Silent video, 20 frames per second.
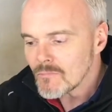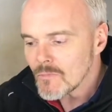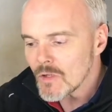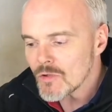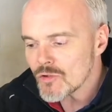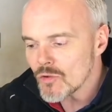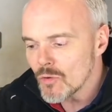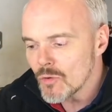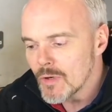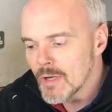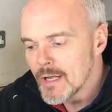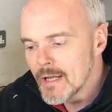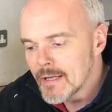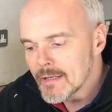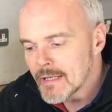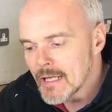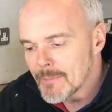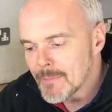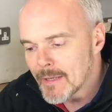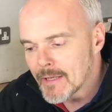So
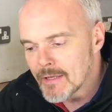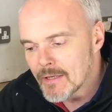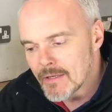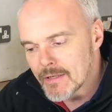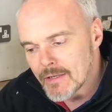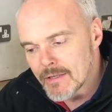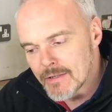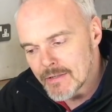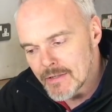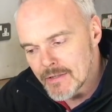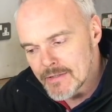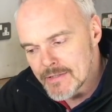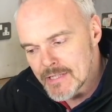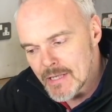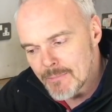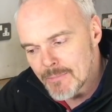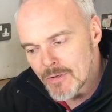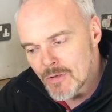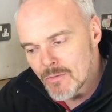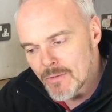keeping your
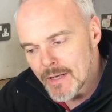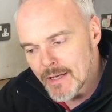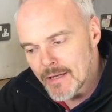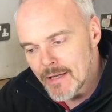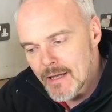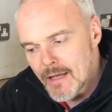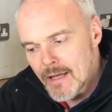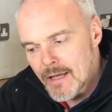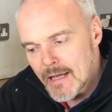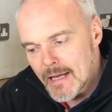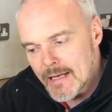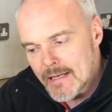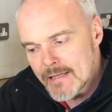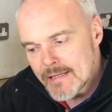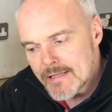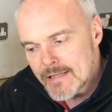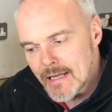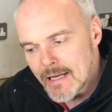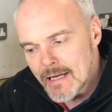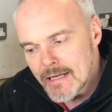dip going
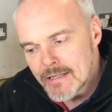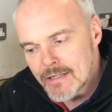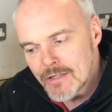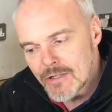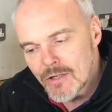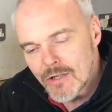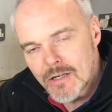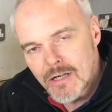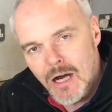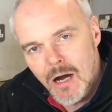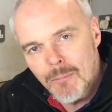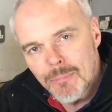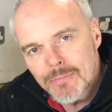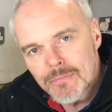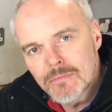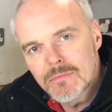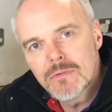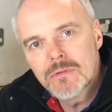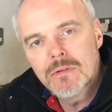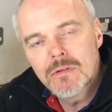inside your cup
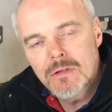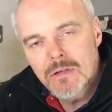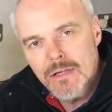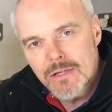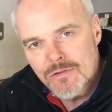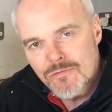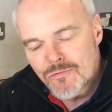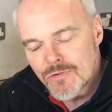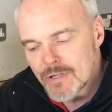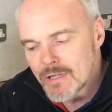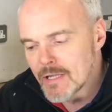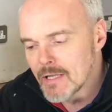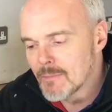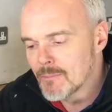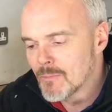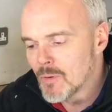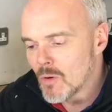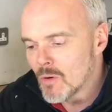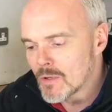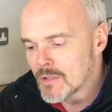is really
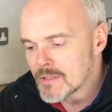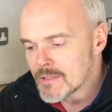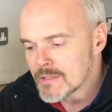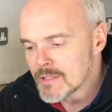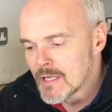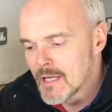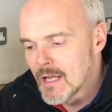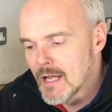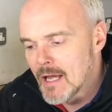important,